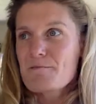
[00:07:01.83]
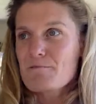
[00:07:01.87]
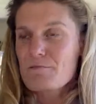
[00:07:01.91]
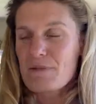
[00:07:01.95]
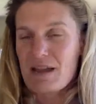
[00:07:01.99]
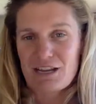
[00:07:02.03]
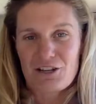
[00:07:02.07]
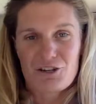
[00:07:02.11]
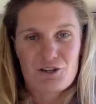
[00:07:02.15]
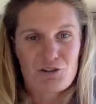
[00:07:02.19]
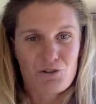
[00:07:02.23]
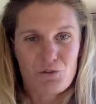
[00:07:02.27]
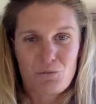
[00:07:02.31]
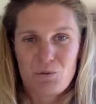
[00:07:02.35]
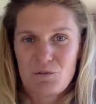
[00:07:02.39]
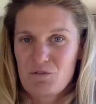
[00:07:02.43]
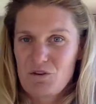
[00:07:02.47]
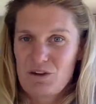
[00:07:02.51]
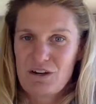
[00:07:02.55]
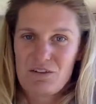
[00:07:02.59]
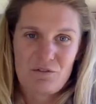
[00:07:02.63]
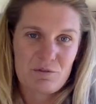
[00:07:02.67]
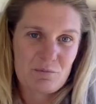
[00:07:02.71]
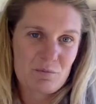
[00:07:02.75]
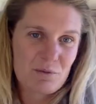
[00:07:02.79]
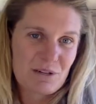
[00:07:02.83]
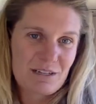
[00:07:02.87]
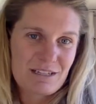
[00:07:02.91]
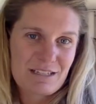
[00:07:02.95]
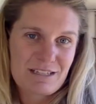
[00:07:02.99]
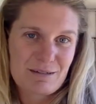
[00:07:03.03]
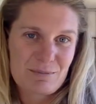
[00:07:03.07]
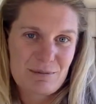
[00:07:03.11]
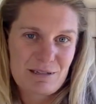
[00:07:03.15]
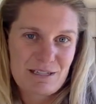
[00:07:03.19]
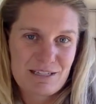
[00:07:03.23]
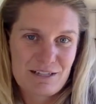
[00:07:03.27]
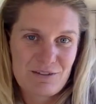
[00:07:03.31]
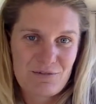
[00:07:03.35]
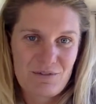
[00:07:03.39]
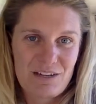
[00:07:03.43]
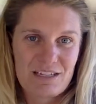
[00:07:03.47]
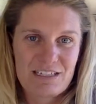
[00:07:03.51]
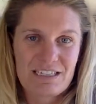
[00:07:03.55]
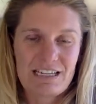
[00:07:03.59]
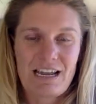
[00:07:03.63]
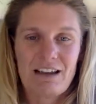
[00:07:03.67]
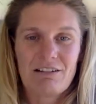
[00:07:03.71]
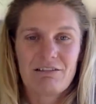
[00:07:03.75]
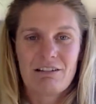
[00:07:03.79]
making sure that we've got everybody's
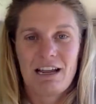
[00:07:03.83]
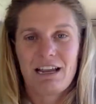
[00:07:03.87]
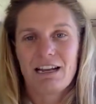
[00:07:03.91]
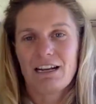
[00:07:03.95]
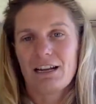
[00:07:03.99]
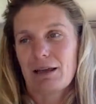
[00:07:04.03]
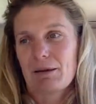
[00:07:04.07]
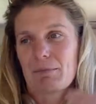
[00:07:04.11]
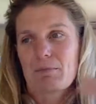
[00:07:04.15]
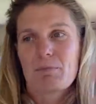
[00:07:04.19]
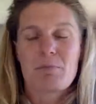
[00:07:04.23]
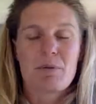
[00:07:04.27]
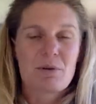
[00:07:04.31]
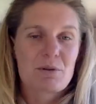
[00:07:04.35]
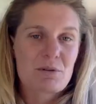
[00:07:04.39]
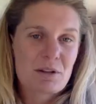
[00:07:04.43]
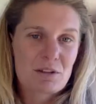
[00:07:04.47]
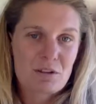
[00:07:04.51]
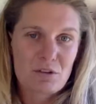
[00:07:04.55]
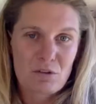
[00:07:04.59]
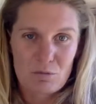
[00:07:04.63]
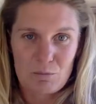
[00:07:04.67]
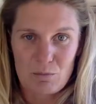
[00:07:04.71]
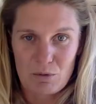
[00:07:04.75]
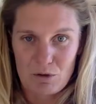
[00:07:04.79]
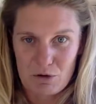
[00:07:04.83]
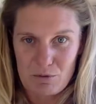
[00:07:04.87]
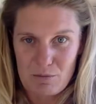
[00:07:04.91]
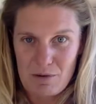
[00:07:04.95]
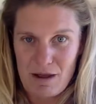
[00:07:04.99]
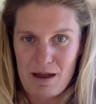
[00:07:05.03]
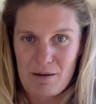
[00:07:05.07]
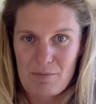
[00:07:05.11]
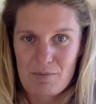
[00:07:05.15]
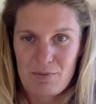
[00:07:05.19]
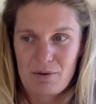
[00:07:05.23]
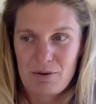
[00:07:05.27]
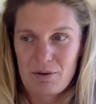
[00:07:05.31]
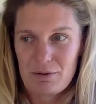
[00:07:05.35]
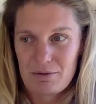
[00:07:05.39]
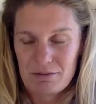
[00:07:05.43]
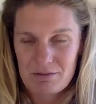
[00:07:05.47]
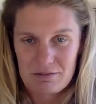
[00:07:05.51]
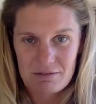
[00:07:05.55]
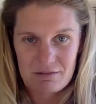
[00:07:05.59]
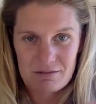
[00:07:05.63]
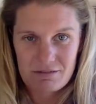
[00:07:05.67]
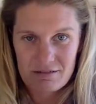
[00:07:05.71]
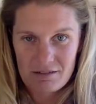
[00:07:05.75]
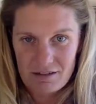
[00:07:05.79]
specific day rate, like building those bottom-up
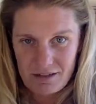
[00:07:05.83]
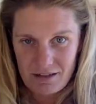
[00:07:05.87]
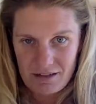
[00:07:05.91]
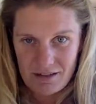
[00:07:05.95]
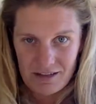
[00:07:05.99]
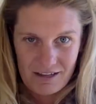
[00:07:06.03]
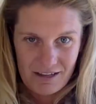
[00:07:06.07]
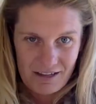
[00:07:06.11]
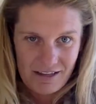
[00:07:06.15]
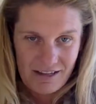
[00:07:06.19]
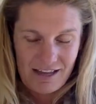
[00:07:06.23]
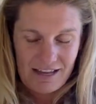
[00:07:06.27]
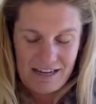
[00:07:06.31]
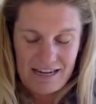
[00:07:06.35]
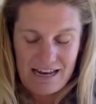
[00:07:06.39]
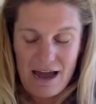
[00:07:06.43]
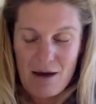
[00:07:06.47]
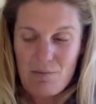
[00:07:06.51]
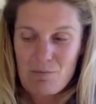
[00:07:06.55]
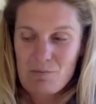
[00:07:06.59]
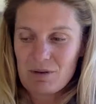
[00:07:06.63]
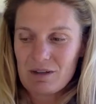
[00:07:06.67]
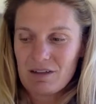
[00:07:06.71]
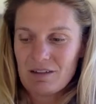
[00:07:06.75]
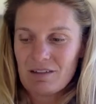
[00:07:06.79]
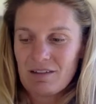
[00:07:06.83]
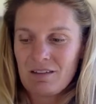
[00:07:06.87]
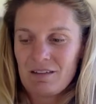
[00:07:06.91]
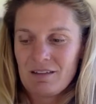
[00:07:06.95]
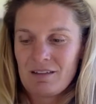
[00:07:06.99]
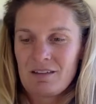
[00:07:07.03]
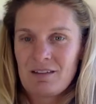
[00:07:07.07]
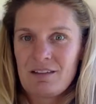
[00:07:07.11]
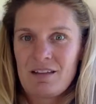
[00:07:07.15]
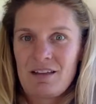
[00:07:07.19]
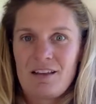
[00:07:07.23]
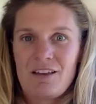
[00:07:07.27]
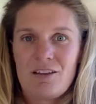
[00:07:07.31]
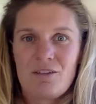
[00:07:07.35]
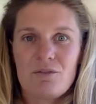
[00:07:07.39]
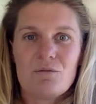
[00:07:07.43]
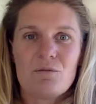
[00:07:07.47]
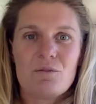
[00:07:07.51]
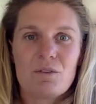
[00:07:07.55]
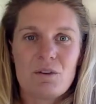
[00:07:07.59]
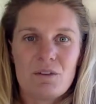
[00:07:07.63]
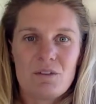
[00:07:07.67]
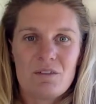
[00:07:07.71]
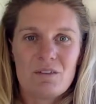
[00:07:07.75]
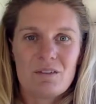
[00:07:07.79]
numbers
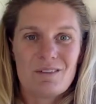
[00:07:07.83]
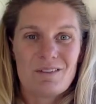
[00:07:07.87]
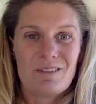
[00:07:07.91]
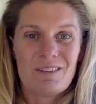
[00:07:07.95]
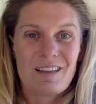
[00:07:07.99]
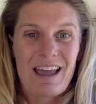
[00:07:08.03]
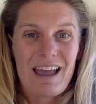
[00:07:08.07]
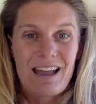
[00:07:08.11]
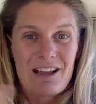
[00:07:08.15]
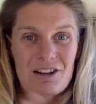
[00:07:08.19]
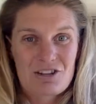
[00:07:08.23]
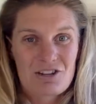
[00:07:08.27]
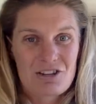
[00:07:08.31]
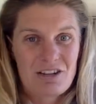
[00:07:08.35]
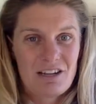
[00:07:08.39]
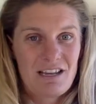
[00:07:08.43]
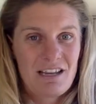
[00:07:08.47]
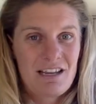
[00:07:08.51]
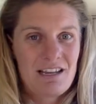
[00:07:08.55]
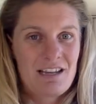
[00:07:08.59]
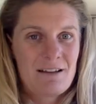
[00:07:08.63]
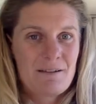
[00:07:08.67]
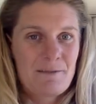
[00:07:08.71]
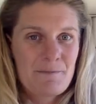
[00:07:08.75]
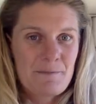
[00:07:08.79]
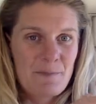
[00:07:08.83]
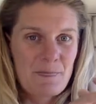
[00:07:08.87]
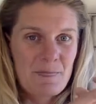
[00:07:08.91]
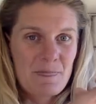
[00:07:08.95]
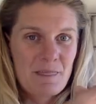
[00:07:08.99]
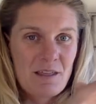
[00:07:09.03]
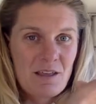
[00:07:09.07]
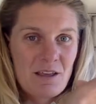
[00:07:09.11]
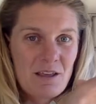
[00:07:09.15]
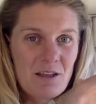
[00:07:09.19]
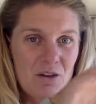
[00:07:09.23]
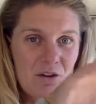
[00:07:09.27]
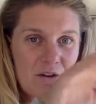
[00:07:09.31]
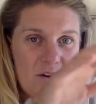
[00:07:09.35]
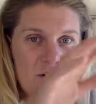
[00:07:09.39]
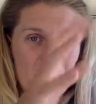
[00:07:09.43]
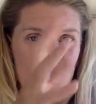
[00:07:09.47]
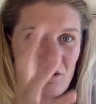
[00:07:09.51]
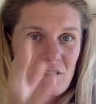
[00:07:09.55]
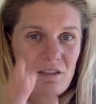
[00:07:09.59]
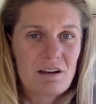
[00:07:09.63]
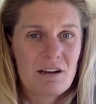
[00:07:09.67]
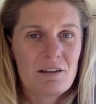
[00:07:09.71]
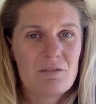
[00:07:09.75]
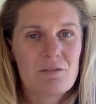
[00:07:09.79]
versus actually go
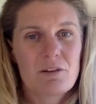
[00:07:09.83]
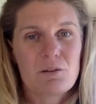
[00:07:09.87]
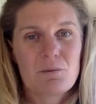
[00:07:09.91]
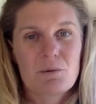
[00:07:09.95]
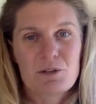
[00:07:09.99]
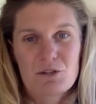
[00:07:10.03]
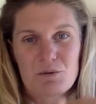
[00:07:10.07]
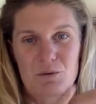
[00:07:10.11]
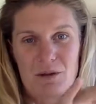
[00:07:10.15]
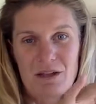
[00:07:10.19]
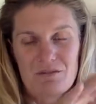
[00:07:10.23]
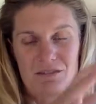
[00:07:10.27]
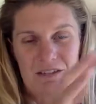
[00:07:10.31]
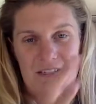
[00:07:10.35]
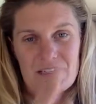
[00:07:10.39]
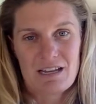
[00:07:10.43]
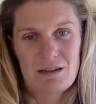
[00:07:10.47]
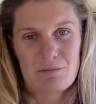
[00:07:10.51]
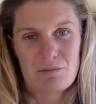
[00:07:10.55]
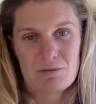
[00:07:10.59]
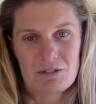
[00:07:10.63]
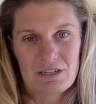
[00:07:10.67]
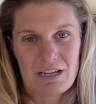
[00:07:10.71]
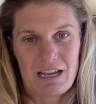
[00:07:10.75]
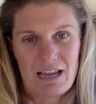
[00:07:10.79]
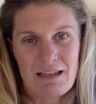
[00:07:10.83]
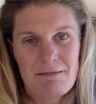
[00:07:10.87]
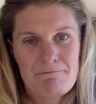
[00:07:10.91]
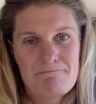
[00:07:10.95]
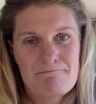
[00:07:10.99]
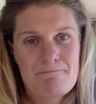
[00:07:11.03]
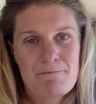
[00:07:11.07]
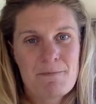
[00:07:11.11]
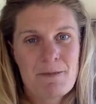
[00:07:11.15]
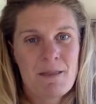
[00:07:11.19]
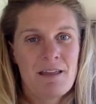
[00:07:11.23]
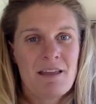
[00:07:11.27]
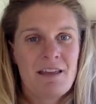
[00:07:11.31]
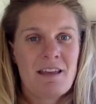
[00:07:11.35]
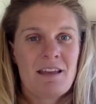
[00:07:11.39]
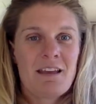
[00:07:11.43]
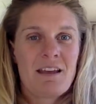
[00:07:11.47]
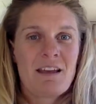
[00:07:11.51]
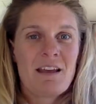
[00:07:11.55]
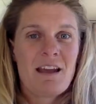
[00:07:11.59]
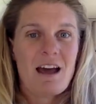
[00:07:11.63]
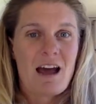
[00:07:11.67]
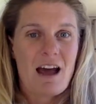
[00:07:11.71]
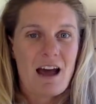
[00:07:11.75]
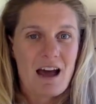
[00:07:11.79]
to the level at which we have a stable team,
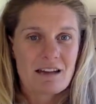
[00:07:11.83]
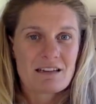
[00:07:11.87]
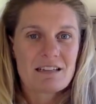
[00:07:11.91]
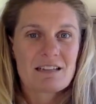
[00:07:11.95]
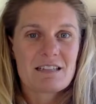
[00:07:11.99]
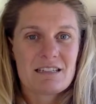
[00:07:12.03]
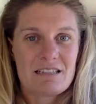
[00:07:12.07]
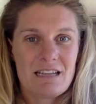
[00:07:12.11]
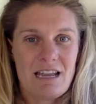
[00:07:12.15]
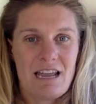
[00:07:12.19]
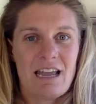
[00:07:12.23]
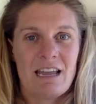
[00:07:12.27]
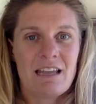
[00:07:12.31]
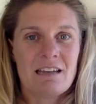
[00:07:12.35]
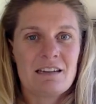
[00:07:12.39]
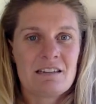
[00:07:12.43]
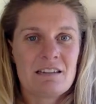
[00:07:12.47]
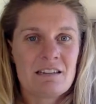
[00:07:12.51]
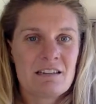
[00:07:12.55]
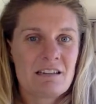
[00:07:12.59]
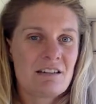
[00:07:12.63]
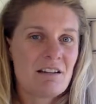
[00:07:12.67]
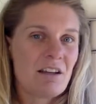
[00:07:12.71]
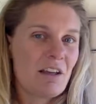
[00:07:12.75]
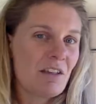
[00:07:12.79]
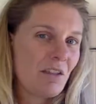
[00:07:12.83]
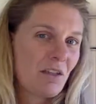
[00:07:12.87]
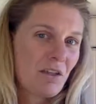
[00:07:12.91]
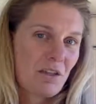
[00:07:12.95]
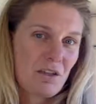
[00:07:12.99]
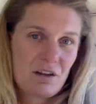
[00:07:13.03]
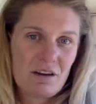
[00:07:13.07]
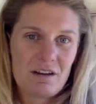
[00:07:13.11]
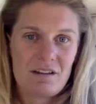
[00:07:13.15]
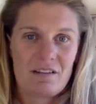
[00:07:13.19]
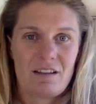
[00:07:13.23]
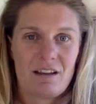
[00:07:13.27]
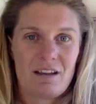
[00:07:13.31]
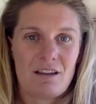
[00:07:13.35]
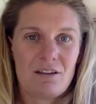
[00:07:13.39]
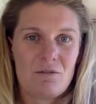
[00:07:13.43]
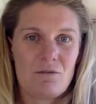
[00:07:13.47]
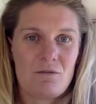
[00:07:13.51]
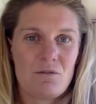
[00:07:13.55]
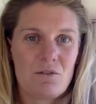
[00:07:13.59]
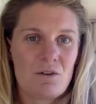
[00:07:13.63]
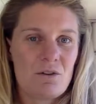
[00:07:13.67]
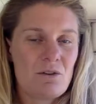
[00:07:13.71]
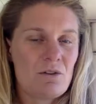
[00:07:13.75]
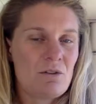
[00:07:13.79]
understand in the
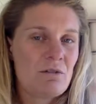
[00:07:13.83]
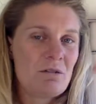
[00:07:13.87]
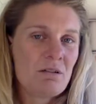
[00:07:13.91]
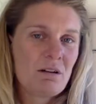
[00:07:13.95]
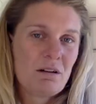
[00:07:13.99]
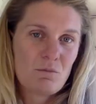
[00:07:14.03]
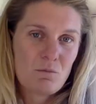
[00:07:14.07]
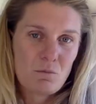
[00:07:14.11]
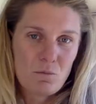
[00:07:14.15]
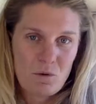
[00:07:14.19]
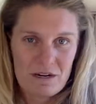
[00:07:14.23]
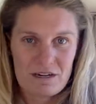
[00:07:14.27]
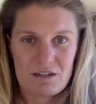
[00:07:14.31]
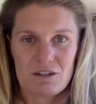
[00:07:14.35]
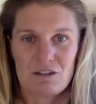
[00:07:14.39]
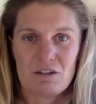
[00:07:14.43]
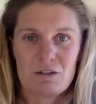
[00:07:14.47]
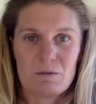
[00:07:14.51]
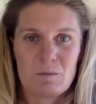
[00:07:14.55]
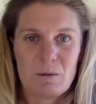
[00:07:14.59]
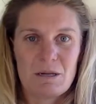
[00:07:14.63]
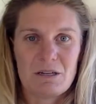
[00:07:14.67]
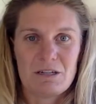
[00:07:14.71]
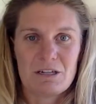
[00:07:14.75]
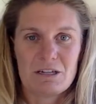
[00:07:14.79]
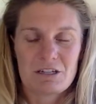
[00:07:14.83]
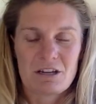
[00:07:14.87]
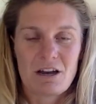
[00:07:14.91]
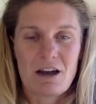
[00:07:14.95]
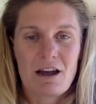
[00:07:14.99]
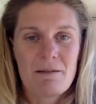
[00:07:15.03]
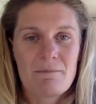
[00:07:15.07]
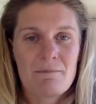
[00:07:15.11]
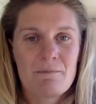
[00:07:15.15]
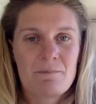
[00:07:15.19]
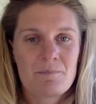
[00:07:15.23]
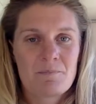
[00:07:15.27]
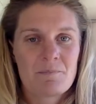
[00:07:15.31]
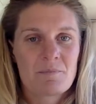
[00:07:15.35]
30-second view, where did you spend your time,